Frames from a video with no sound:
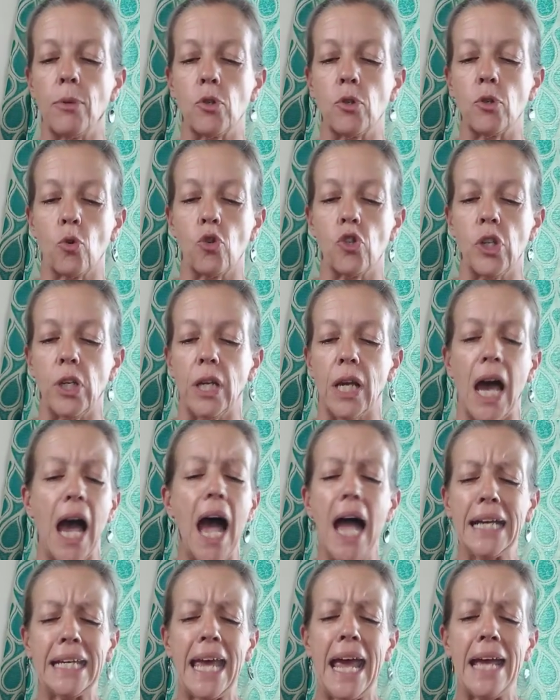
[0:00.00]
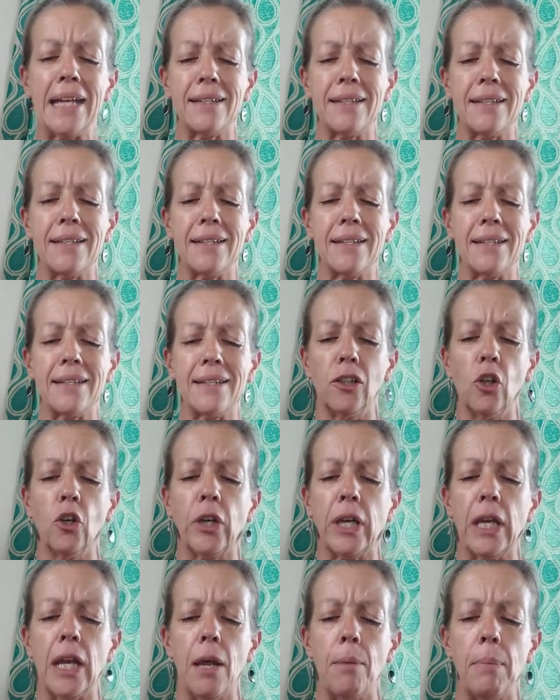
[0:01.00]
I don't mind admitting I
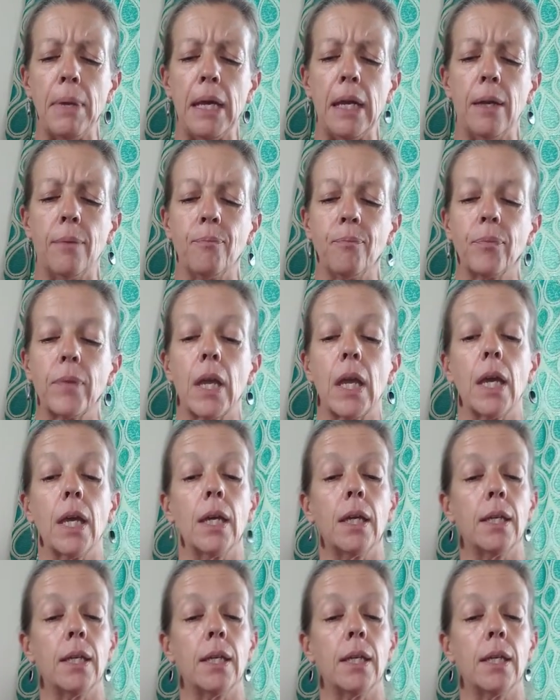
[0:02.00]
was a trifle